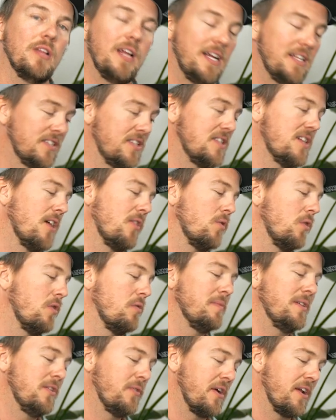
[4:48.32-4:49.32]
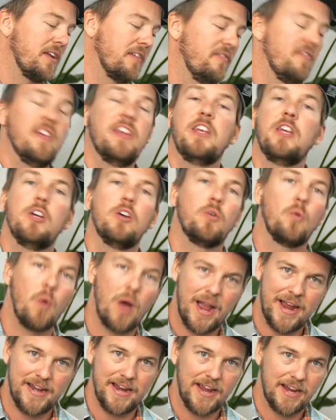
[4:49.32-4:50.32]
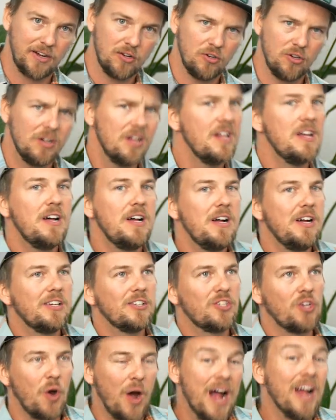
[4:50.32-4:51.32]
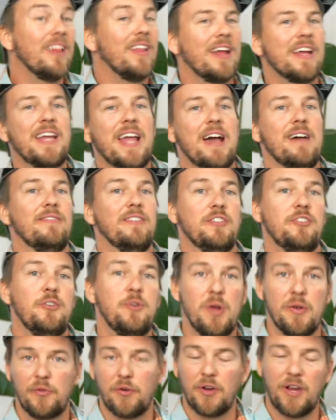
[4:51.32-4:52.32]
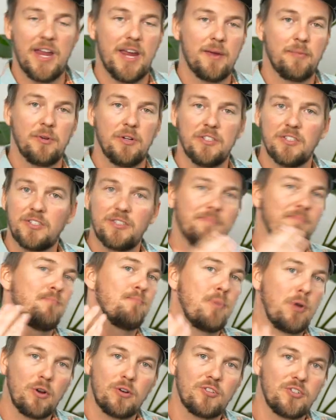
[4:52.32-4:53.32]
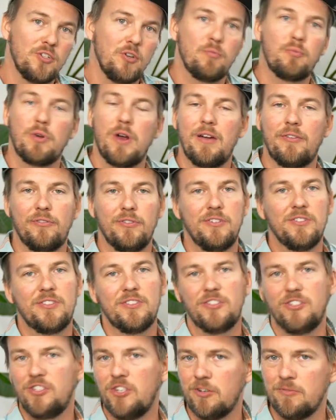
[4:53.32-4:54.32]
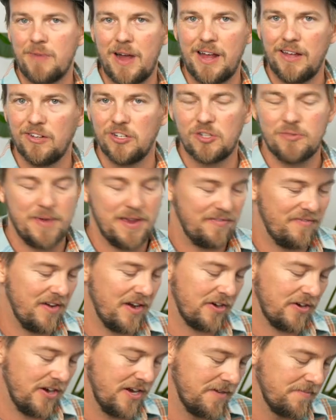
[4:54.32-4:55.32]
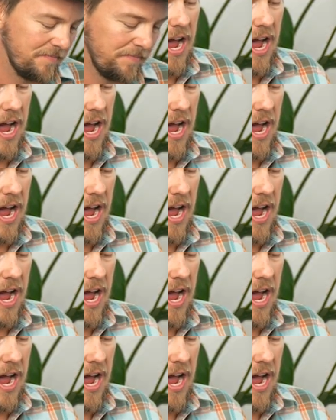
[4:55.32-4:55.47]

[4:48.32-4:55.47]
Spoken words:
lens, and the other one will be running video wide angle. So I like having two different cameras. Personal preference, your mileage may vary.